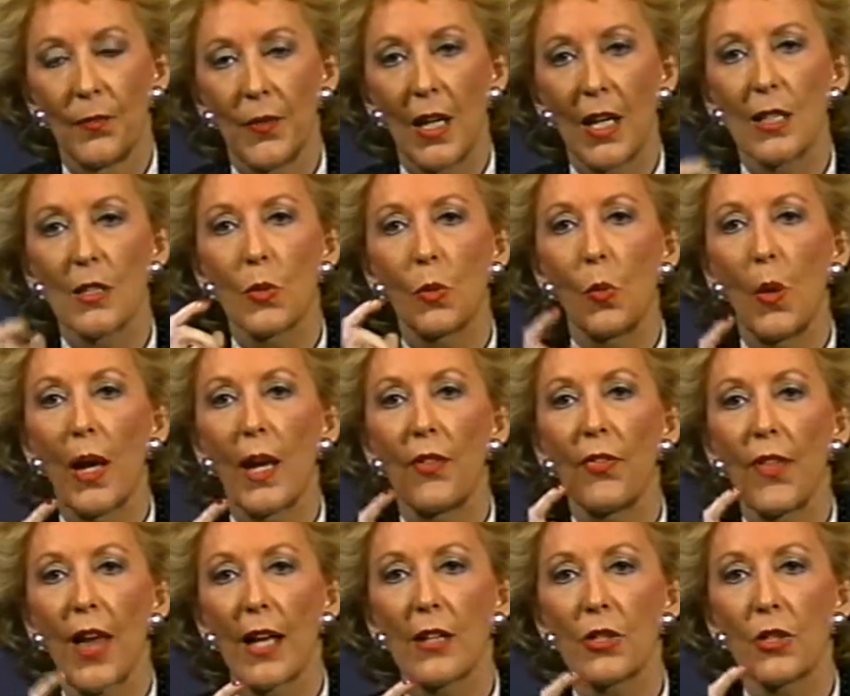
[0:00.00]
is when
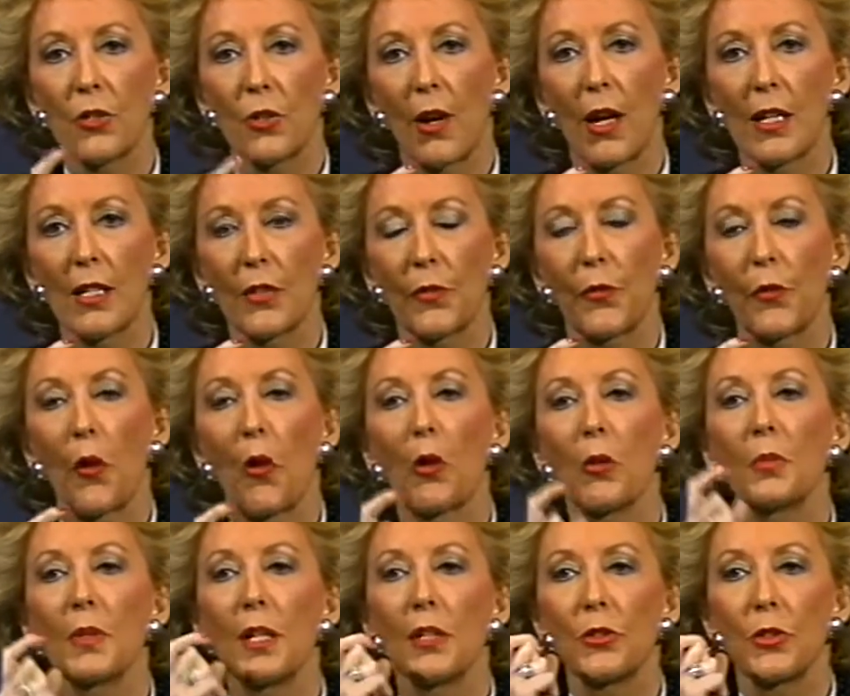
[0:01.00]
that's
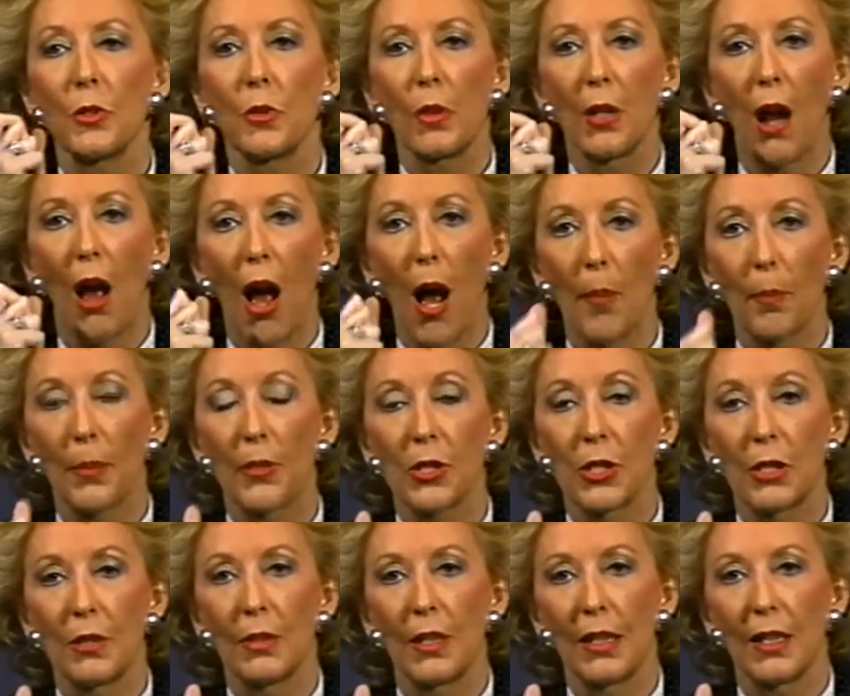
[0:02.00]
transformed into an
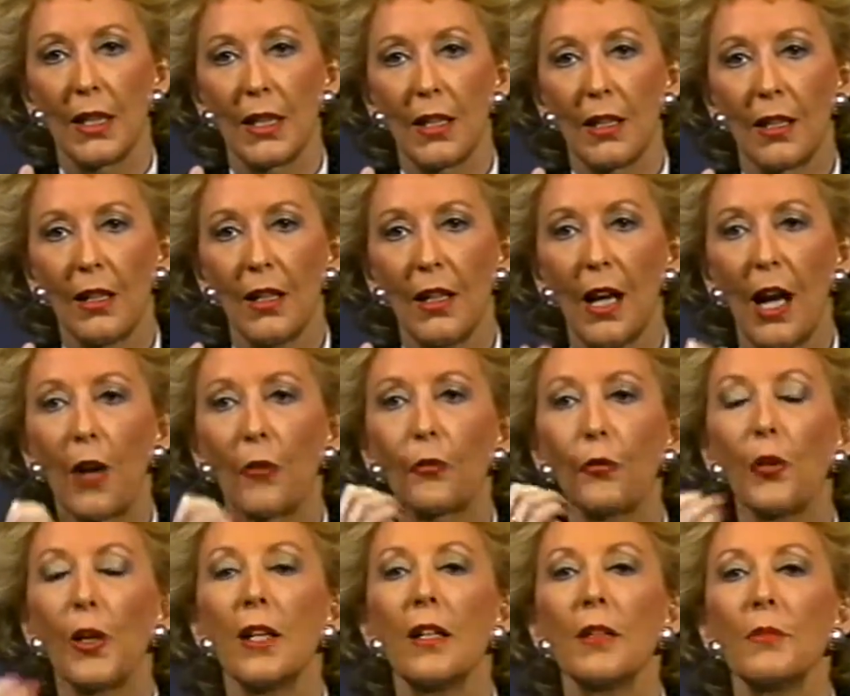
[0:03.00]
opportunity, a
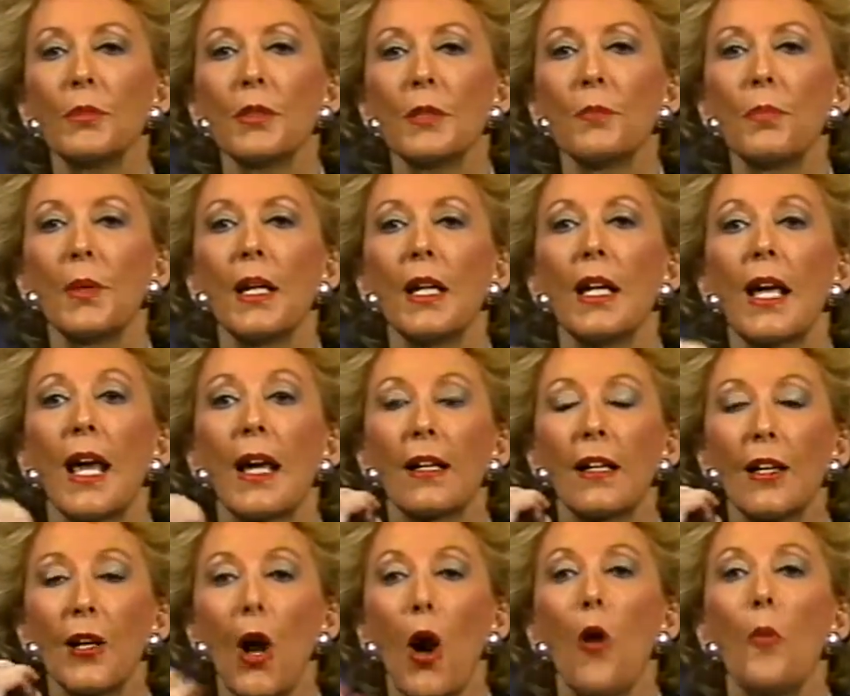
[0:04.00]
freedom to be, and
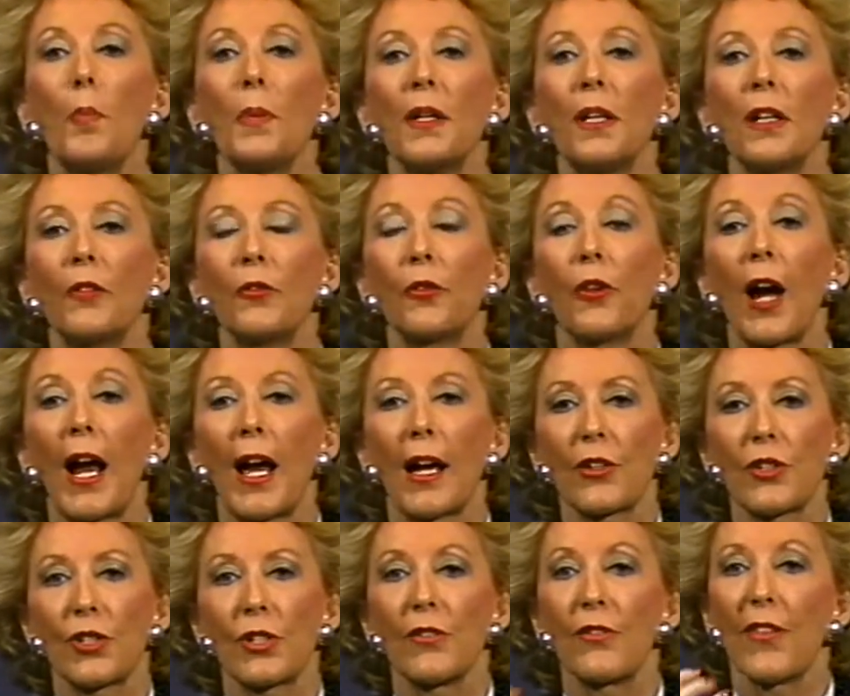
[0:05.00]
an opening for
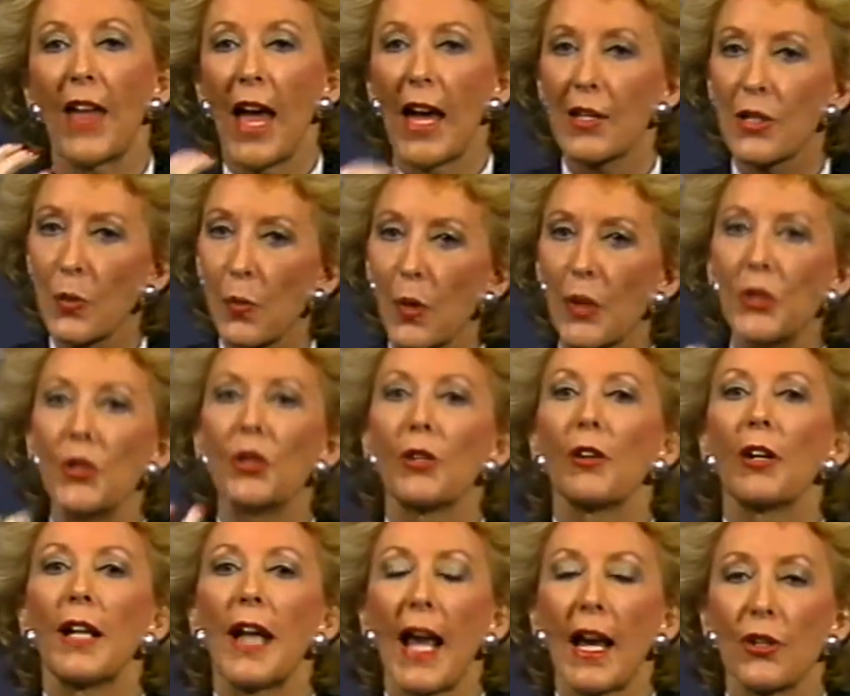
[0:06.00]
action. That's when you're
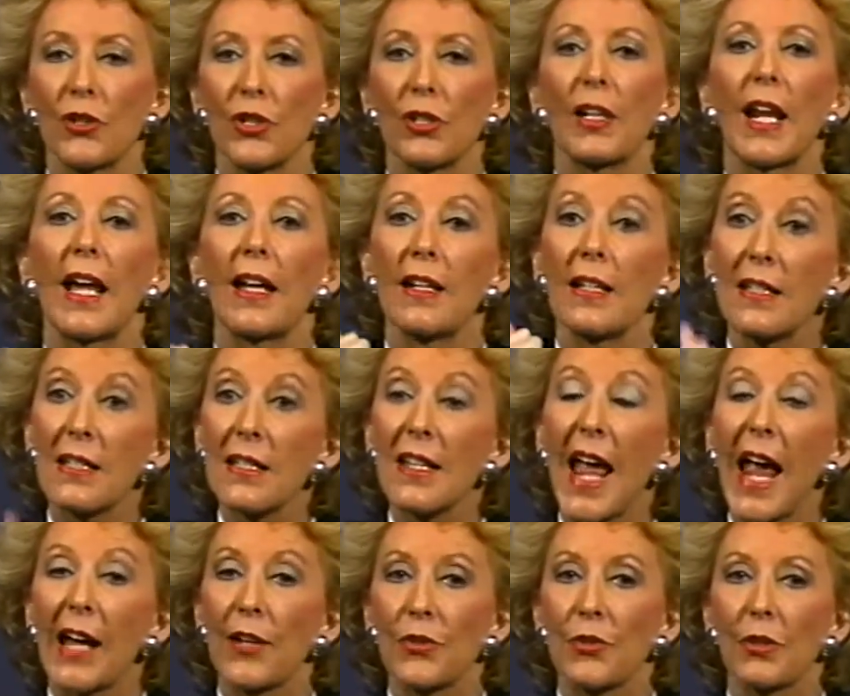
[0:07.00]
in action, and it's
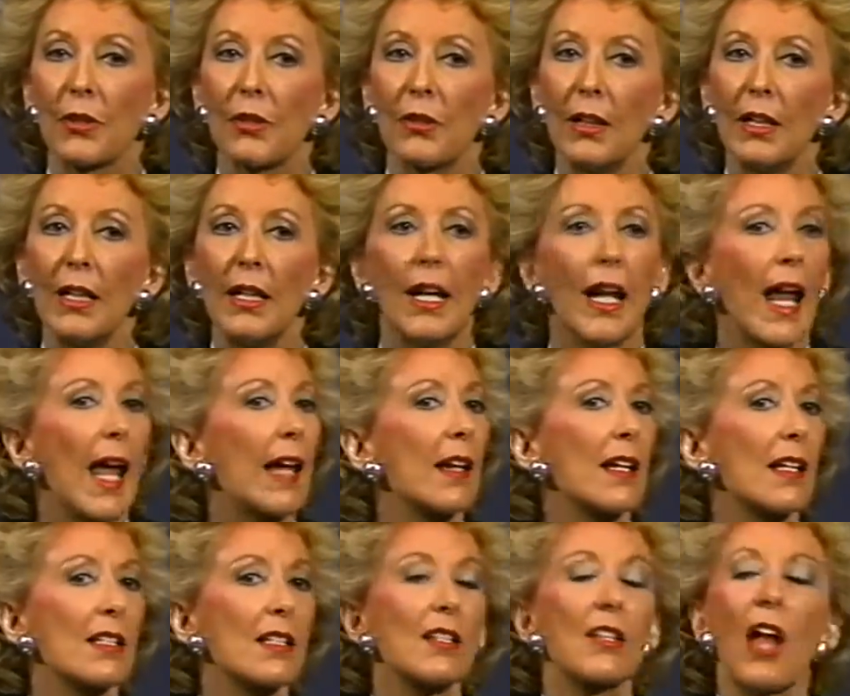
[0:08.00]
natural. And
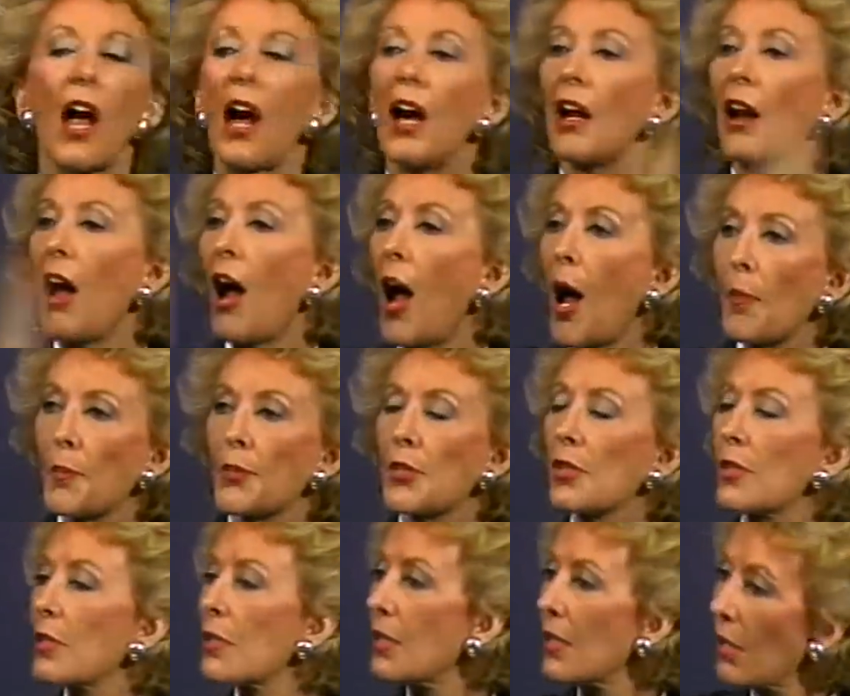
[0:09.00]
it's not
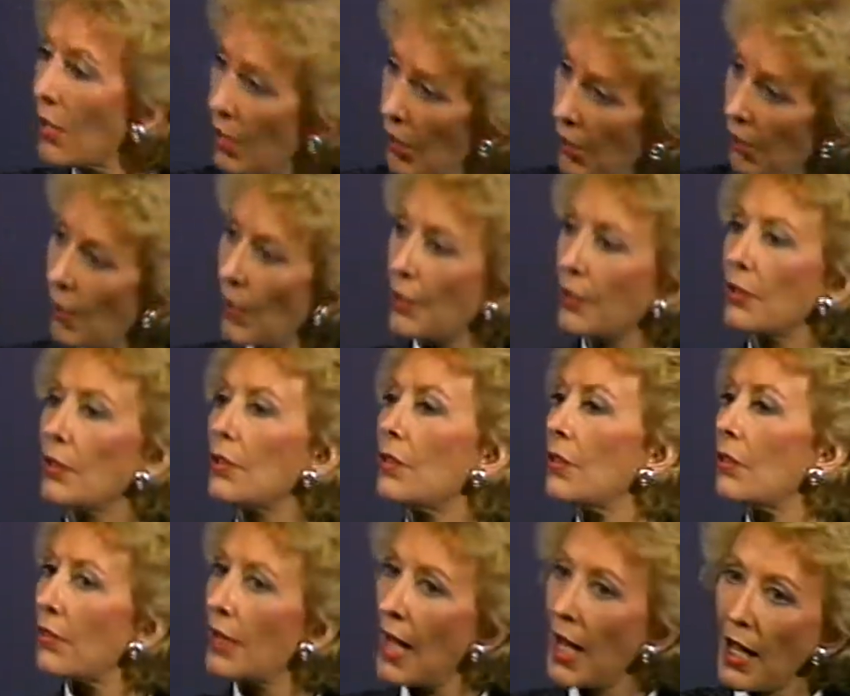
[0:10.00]
options. Oh, I could do
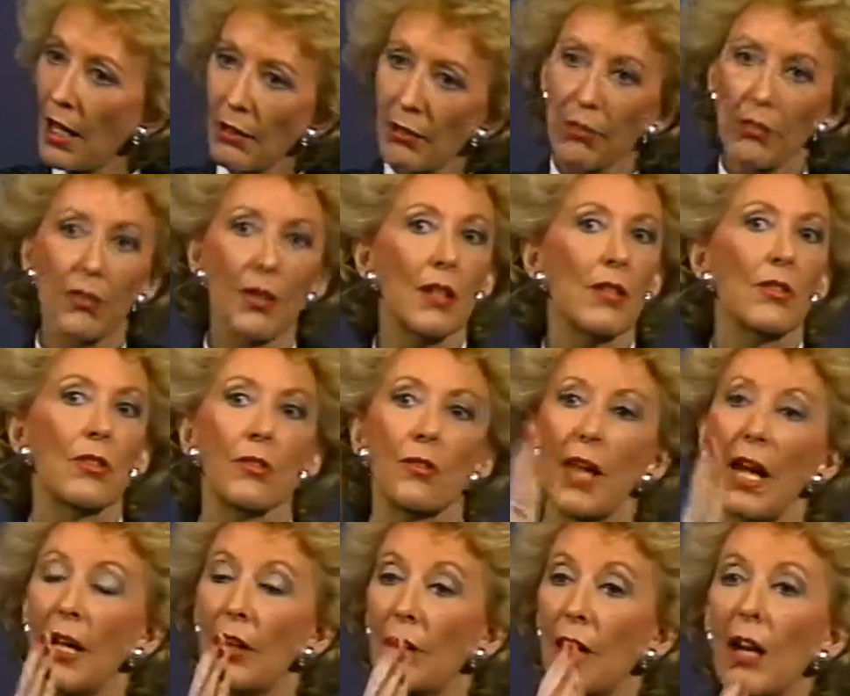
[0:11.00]
that or this or
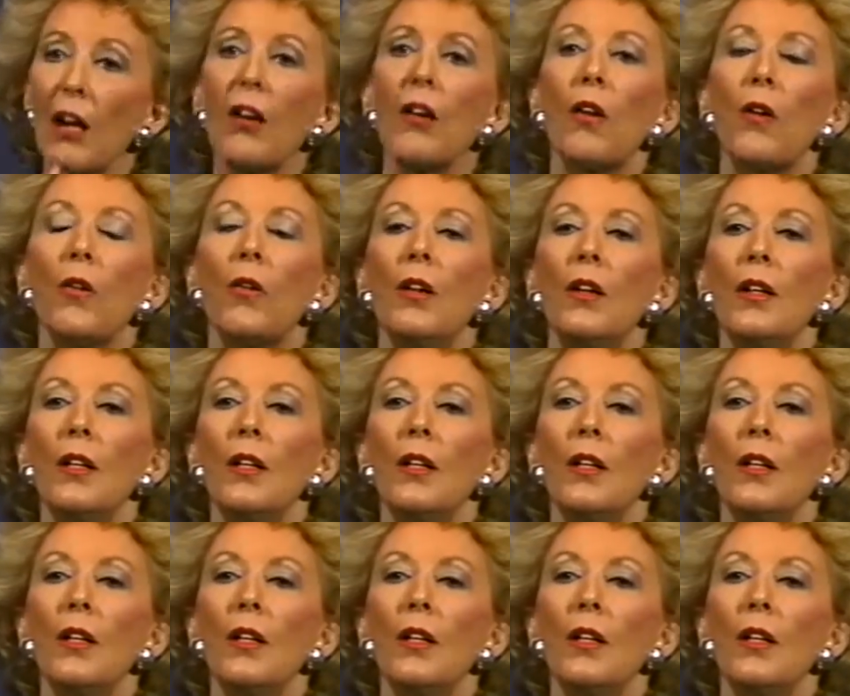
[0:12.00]
that. No.